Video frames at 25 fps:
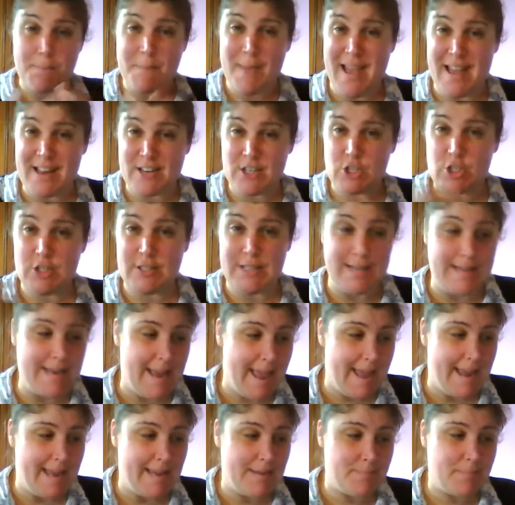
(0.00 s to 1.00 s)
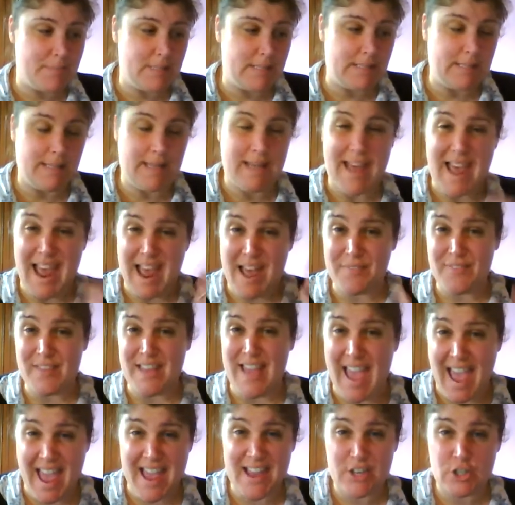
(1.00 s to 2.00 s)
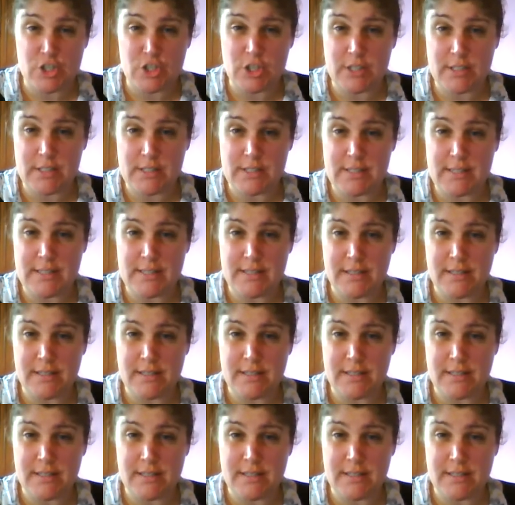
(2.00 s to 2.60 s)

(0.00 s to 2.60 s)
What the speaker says: So, do you need a bit more time